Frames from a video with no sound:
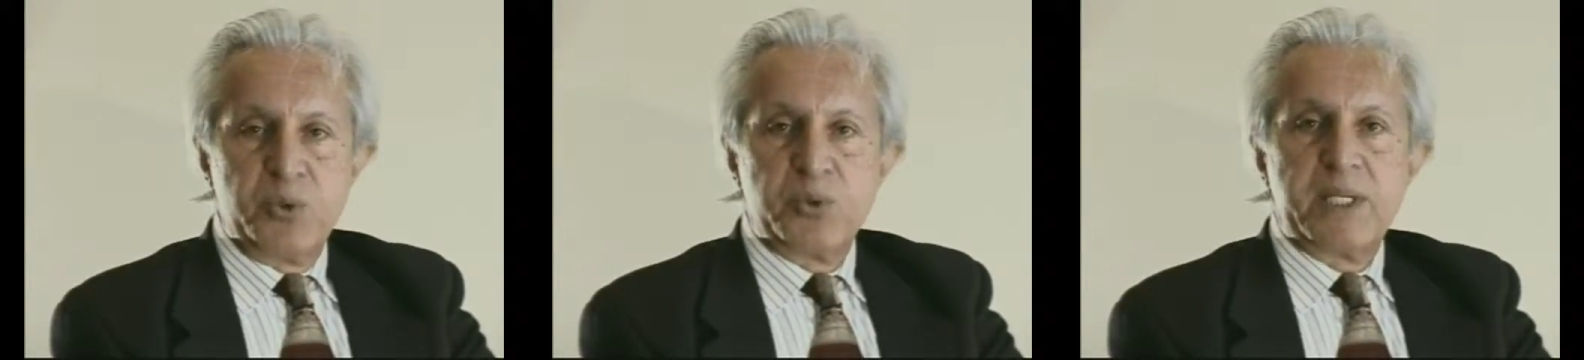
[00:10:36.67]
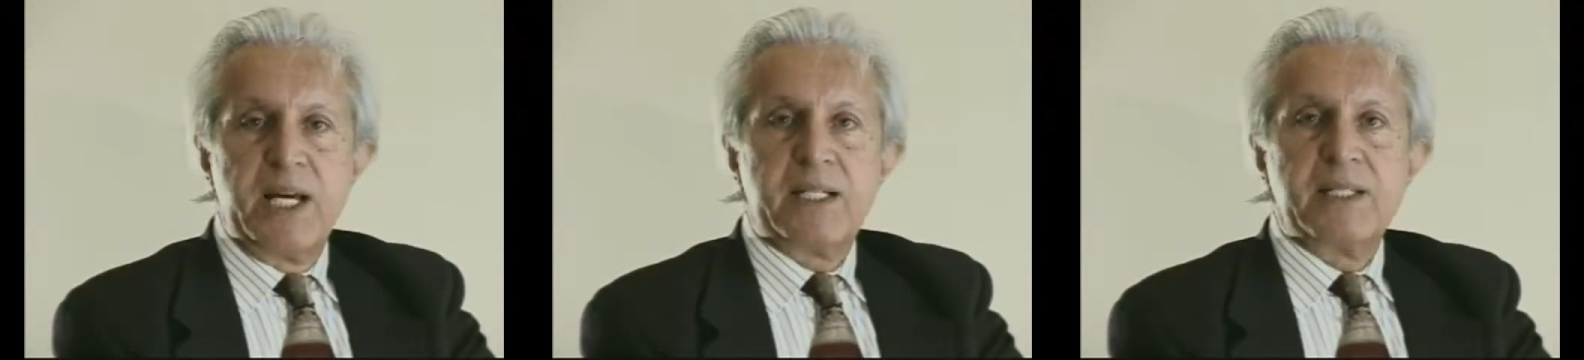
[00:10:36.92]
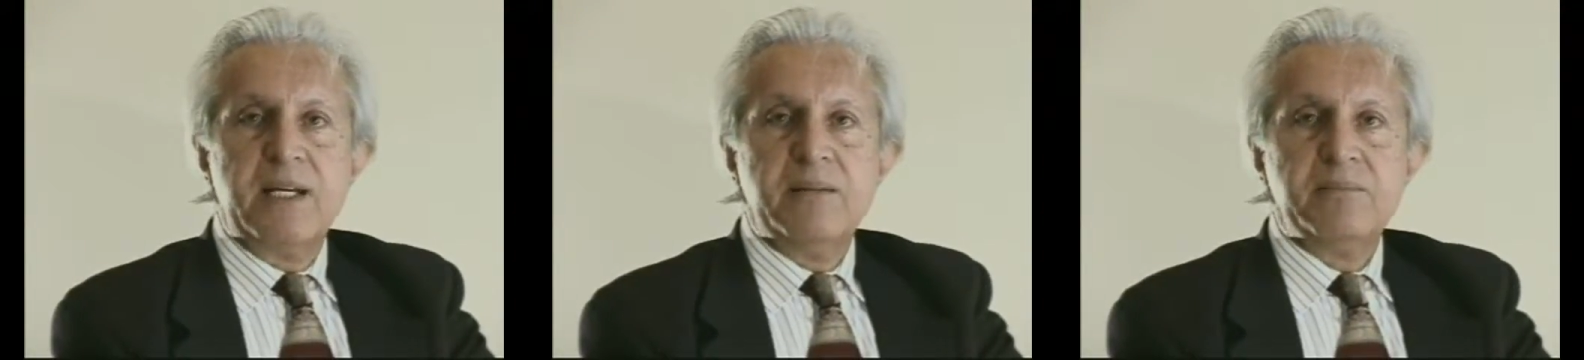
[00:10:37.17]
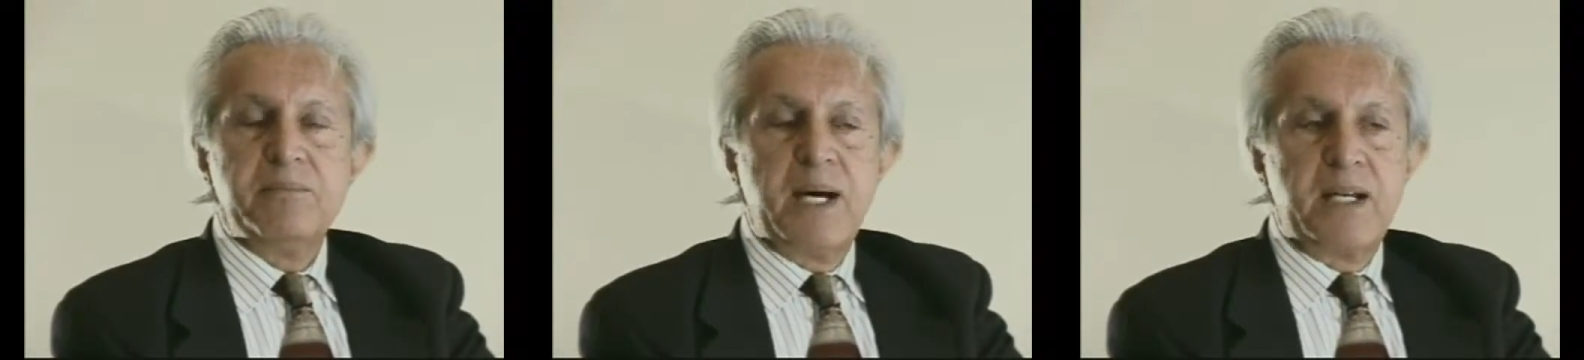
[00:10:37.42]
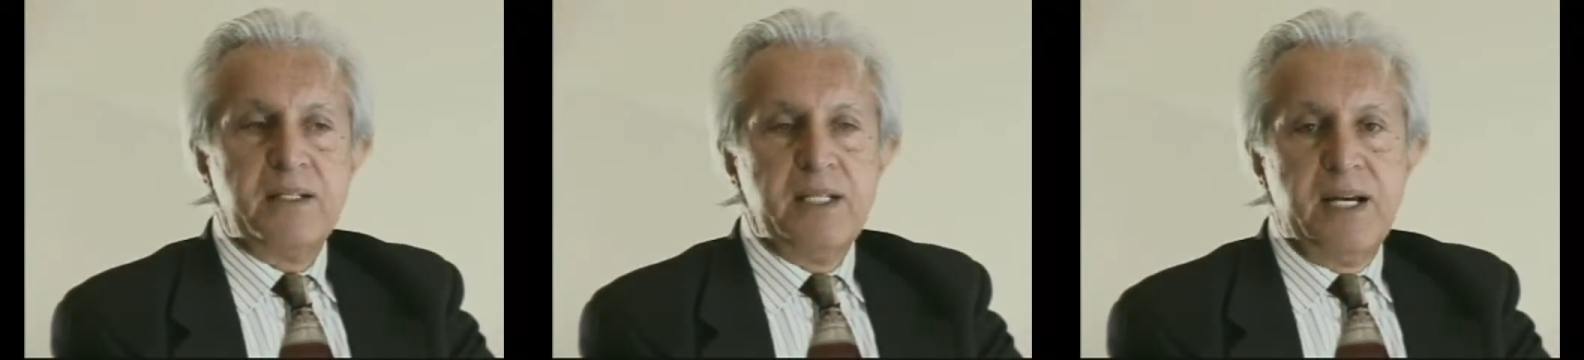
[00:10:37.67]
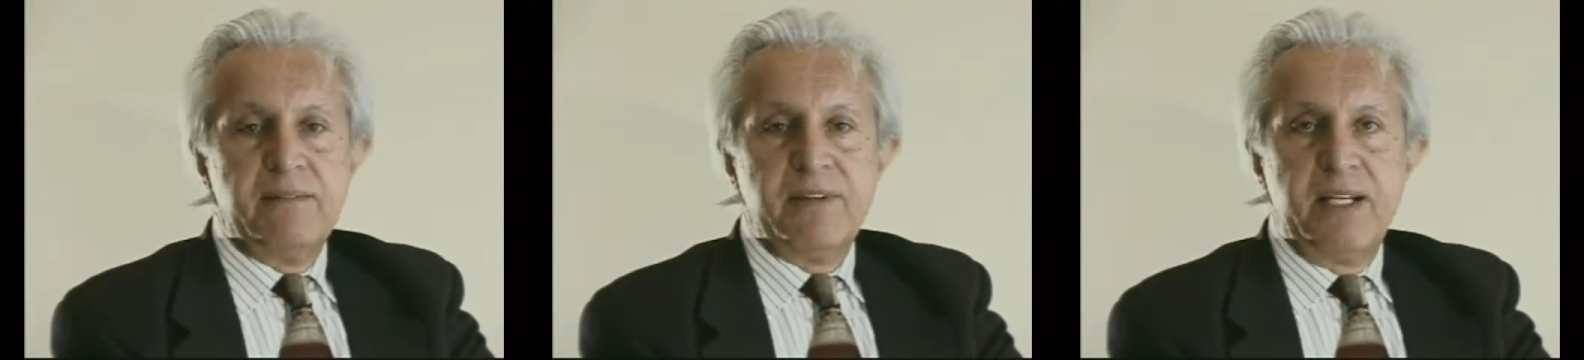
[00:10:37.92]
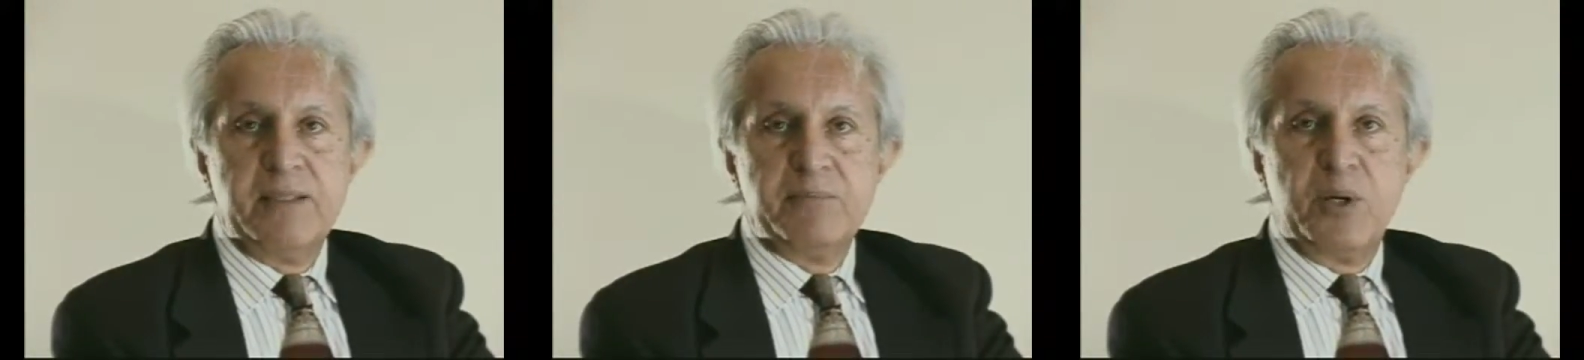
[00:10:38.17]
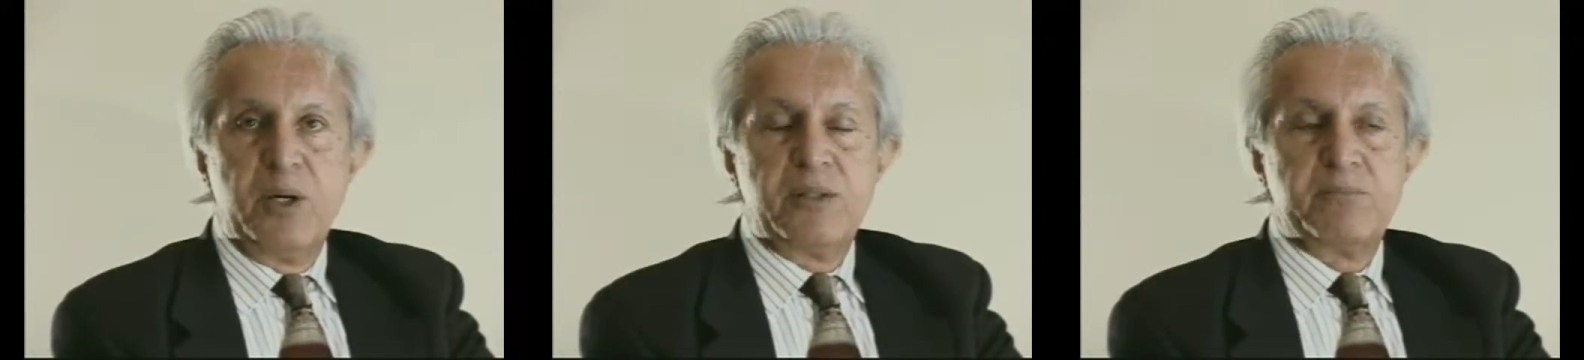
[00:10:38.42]
This inspired me to study
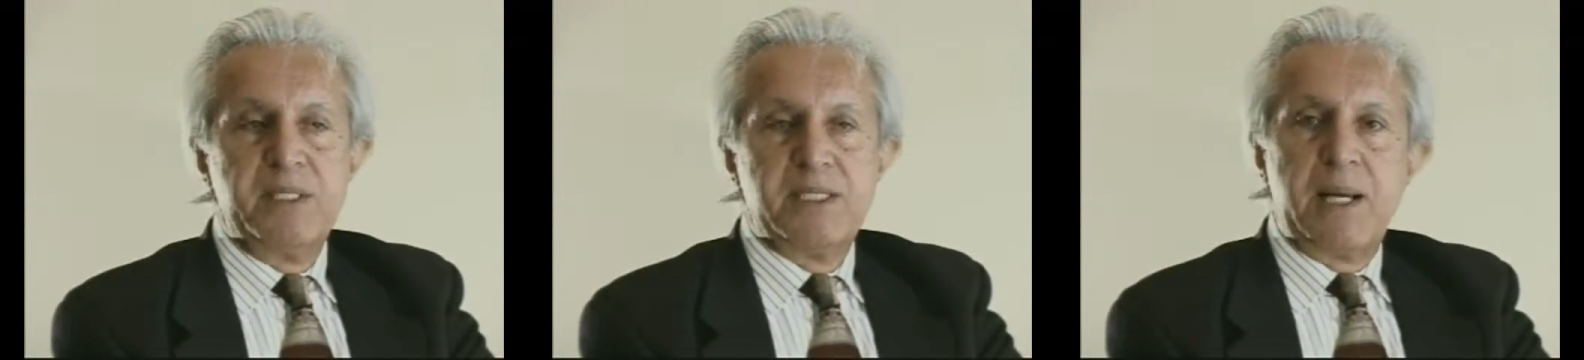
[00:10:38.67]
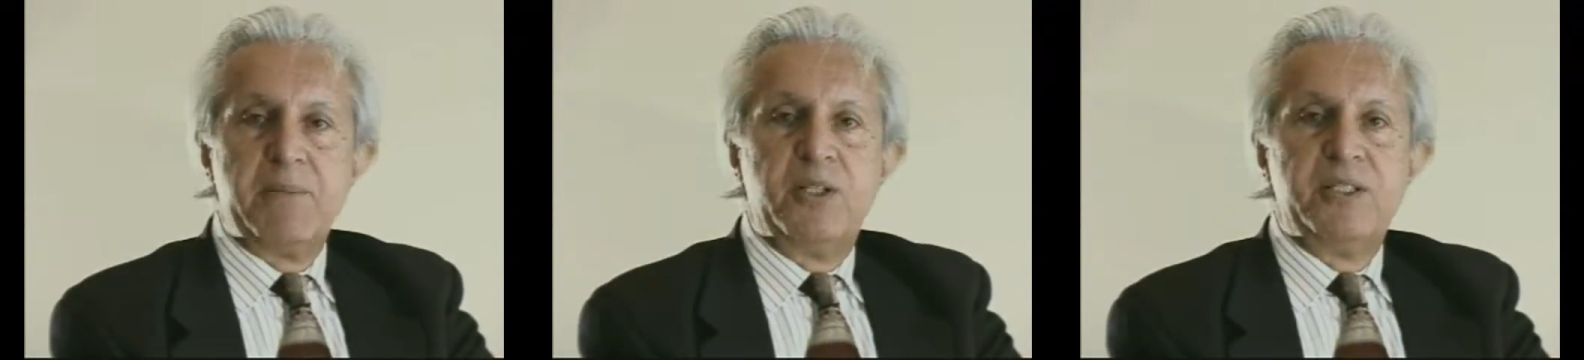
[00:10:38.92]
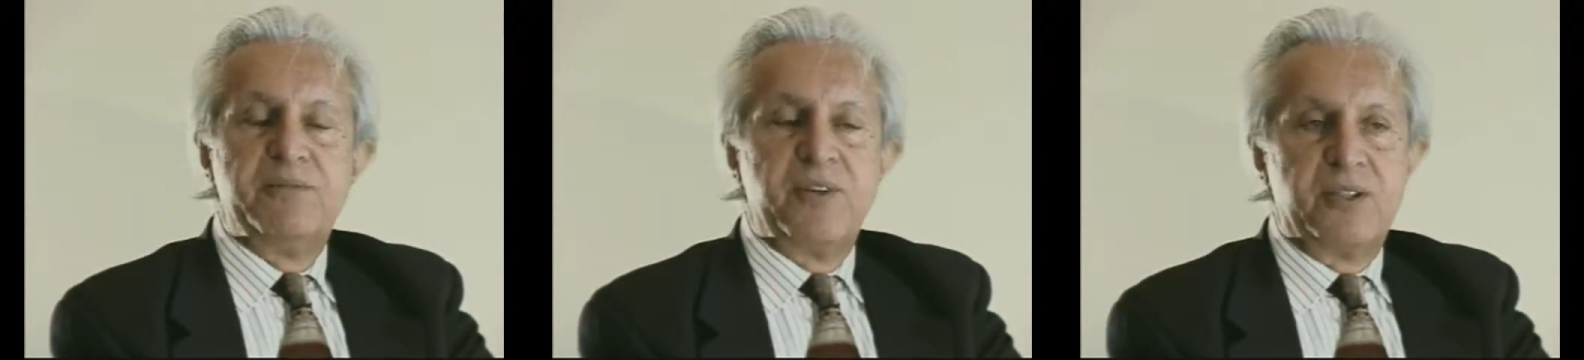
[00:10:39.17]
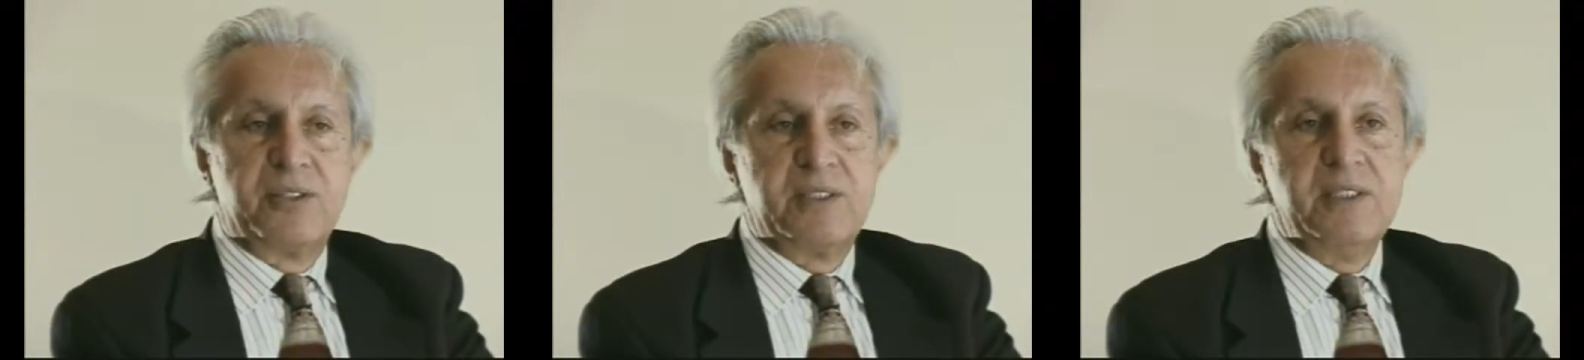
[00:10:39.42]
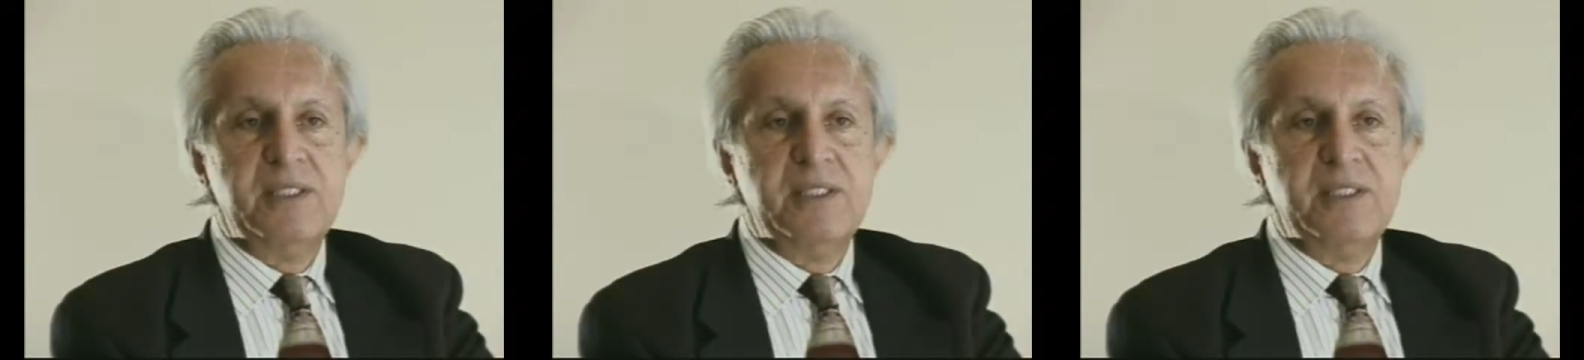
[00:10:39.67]
and research the lives